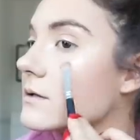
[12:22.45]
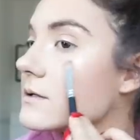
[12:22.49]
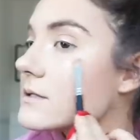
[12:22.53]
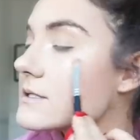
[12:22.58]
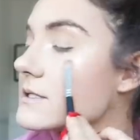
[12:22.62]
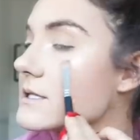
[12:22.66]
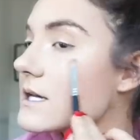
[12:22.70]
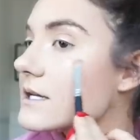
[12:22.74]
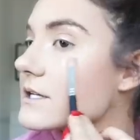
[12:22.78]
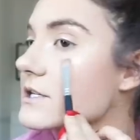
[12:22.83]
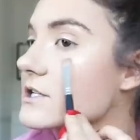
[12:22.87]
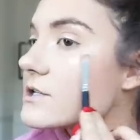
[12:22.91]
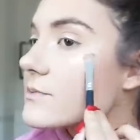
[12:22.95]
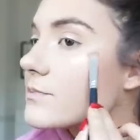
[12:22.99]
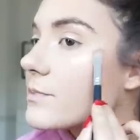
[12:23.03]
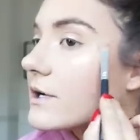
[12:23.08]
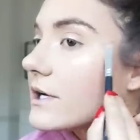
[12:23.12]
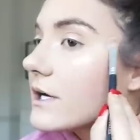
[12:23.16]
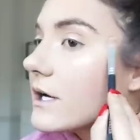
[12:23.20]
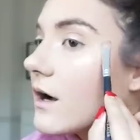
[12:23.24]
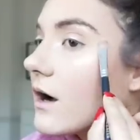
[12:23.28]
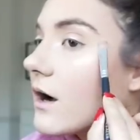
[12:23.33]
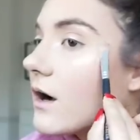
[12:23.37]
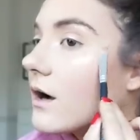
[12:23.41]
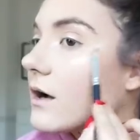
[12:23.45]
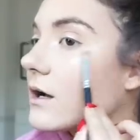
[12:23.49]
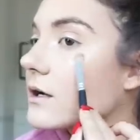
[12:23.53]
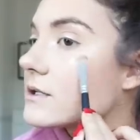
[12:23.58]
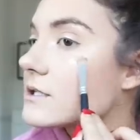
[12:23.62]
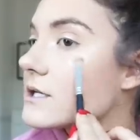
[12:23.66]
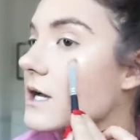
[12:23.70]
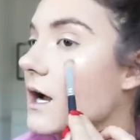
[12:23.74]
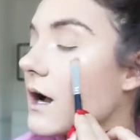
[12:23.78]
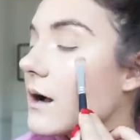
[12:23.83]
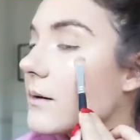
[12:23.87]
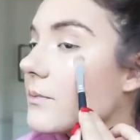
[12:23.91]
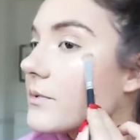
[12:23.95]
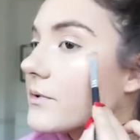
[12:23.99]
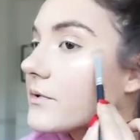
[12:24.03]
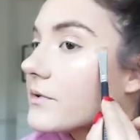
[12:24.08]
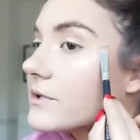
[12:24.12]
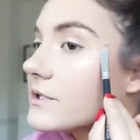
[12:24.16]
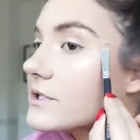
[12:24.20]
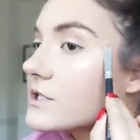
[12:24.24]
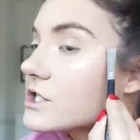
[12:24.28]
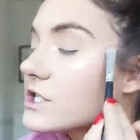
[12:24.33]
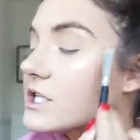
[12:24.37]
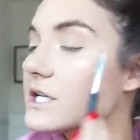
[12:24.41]
So I just put it on top
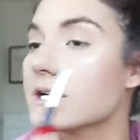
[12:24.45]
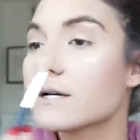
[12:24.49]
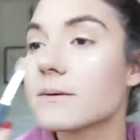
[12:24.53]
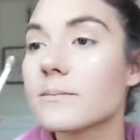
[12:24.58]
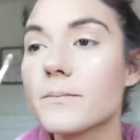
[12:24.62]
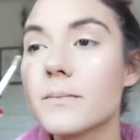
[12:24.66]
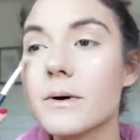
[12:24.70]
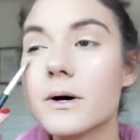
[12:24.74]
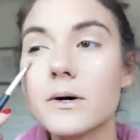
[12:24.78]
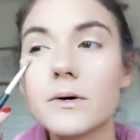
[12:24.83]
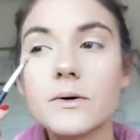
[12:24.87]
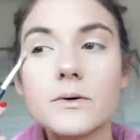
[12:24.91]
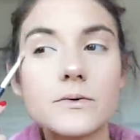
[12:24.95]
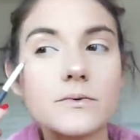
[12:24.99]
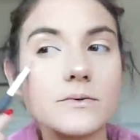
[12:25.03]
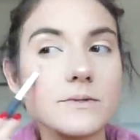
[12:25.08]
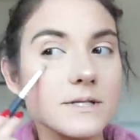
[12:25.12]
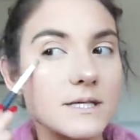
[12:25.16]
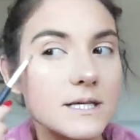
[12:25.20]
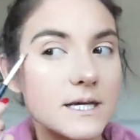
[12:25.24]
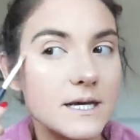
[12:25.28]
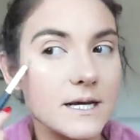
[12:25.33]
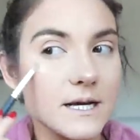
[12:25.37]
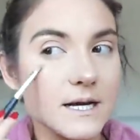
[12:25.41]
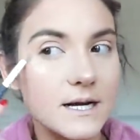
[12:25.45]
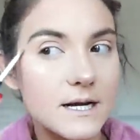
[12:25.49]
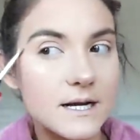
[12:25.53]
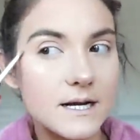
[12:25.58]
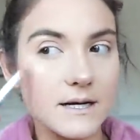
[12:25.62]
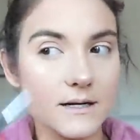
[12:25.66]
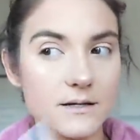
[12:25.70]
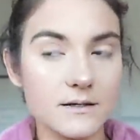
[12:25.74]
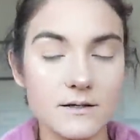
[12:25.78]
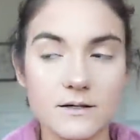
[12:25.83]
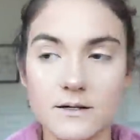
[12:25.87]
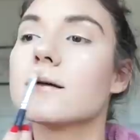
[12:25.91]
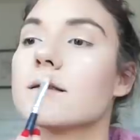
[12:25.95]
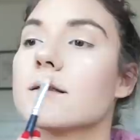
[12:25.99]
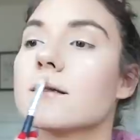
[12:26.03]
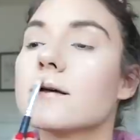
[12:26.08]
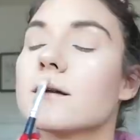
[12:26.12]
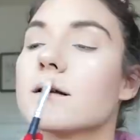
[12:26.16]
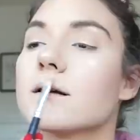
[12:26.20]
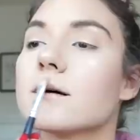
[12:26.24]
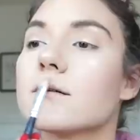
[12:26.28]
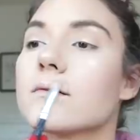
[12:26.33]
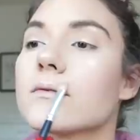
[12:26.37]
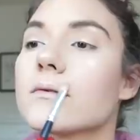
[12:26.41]
of the cheekbones here, and
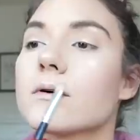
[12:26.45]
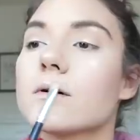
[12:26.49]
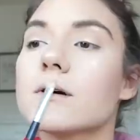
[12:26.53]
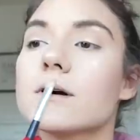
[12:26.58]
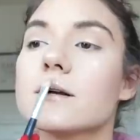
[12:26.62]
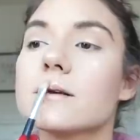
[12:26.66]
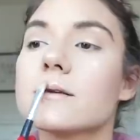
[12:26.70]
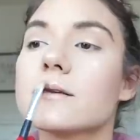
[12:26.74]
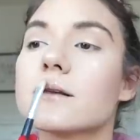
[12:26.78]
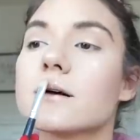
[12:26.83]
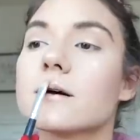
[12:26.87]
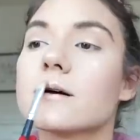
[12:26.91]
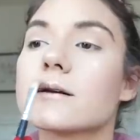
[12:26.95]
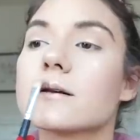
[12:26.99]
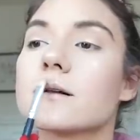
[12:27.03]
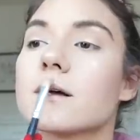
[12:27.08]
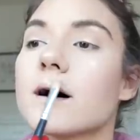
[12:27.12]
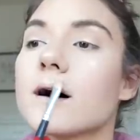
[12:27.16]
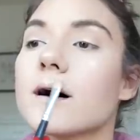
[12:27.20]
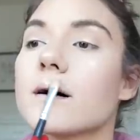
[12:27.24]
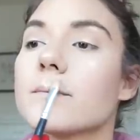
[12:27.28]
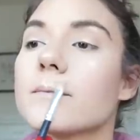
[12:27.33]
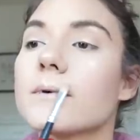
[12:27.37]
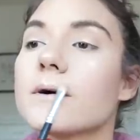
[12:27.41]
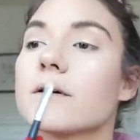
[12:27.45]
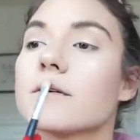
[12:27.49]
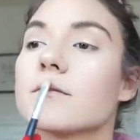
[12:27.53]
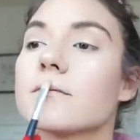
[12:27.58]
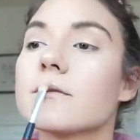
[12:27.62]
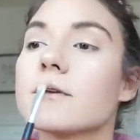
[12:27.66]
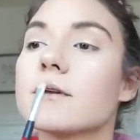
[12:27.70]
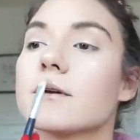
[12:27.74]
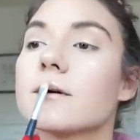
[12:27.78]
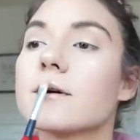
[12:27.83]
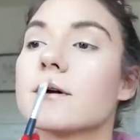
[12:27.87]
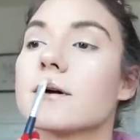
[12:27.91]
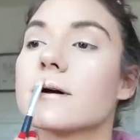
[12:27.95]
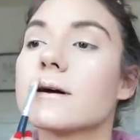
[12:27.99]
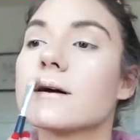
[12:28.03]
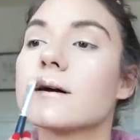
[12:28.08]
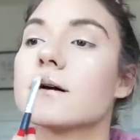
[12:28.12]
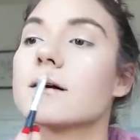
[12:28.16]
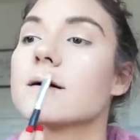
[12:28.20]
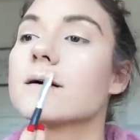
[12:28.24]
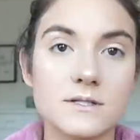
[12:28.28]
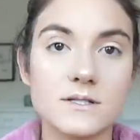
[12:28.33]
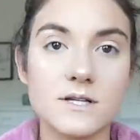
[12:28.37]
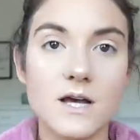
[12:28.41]
then of course on top of
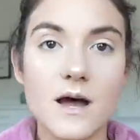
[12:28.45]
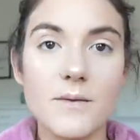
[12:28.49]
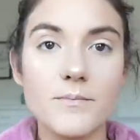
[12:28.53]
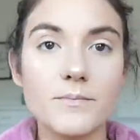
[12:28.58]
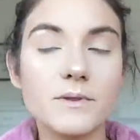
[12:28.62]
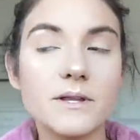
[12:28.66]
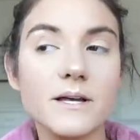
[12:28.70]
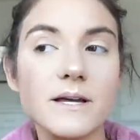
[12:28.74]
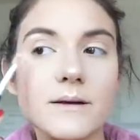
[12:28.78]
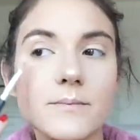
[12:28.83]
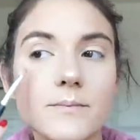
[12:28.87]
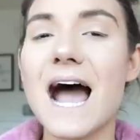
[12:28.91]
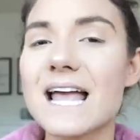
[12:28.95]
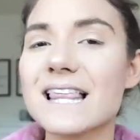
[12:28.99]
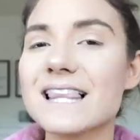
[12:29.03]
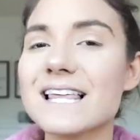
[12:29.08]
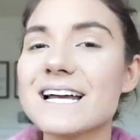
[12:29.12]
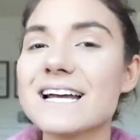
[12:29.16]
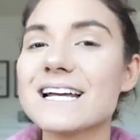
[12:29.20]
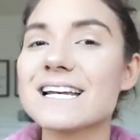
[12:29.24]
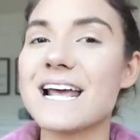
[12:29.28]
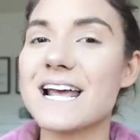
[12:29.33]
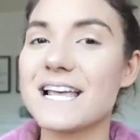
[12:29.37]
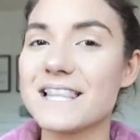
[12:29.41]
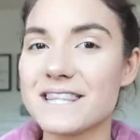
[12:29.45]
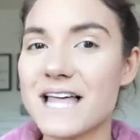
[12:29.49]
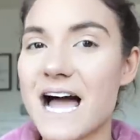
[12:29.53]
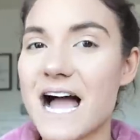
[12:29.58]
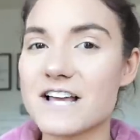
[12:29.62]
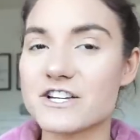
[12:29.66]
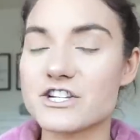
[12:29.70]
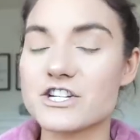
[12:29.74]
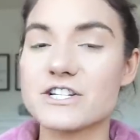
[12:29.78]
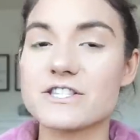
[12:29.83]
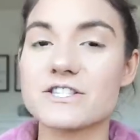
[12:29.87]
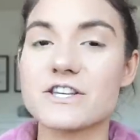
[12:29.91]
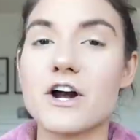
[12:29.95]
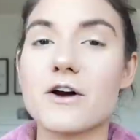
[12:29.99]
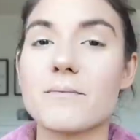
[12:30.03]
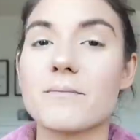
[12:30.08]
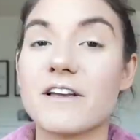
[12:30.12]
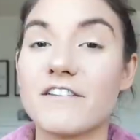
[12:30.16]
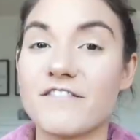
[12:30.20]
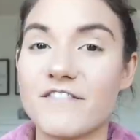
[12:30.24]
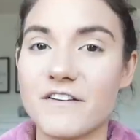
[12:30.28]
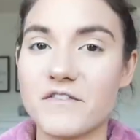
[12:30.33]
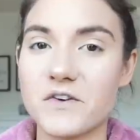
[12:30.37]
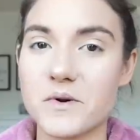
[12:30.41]
your top lip. Highlight and lashes are
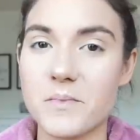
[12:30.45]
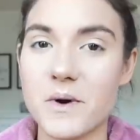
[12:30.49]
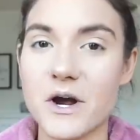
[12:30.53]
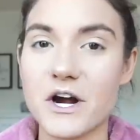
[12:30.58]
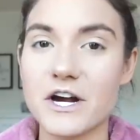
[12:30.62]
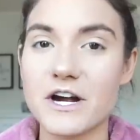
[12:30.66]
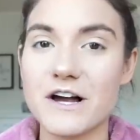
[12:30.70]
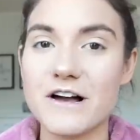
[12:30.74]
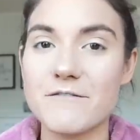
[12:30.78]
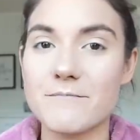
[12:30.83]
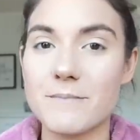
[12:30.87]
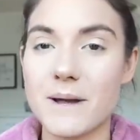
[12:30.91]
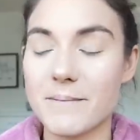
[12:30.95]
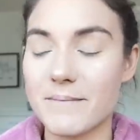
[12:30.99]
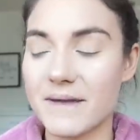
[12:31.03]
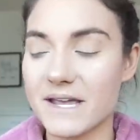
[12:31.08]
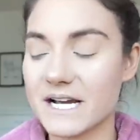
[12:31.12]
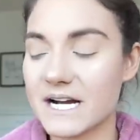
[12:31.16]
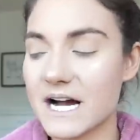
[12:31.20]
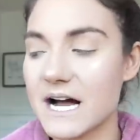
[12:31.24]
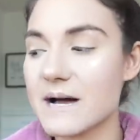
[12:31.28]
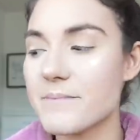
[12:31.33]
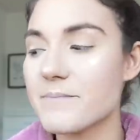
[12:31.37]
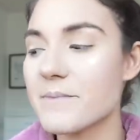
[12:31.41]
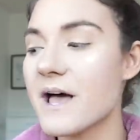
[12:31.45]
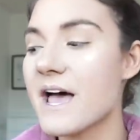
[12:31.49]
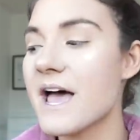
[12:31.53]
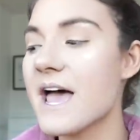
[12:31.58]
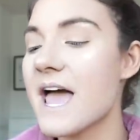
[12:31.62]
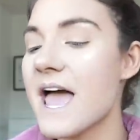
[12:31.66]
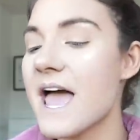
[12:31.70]
my favorite part of my makeup,